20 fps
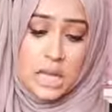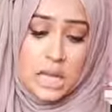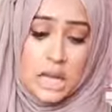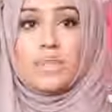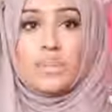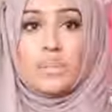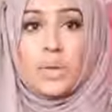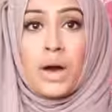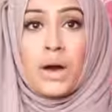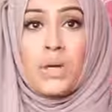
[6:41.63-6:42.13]

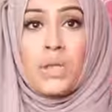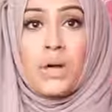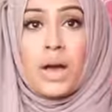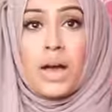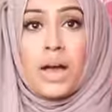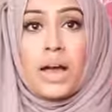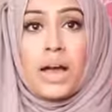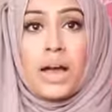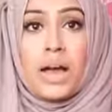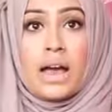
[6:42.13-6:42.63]
It's about
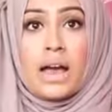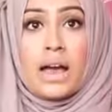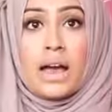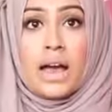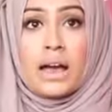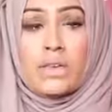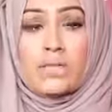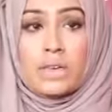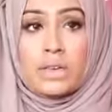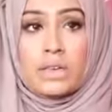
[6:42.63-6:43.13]

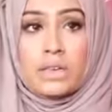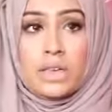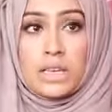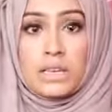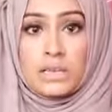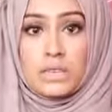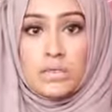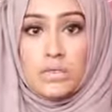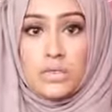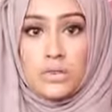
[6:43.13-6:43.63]
having
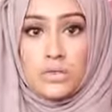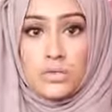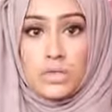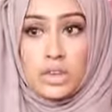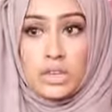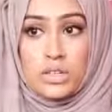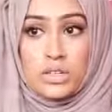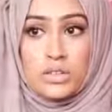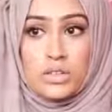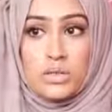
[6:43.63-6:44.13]
things in
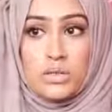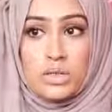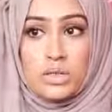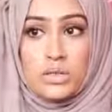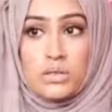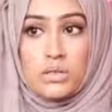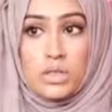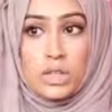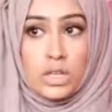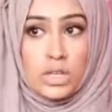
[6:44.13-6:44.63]
moderation, so
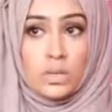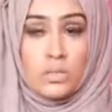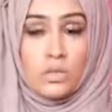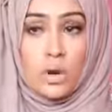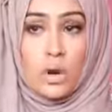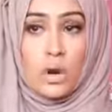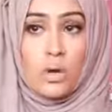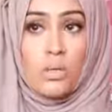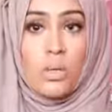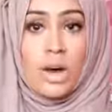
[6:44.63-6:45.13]
it's not that you
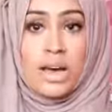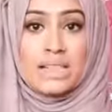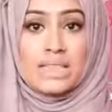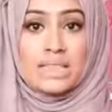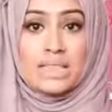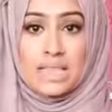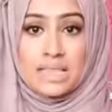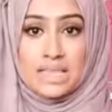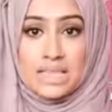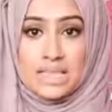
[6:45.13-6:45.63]
can't wear
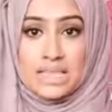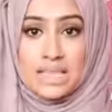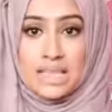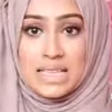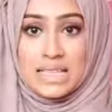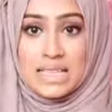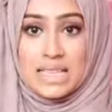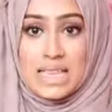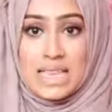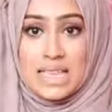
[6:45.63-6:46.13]
certain things,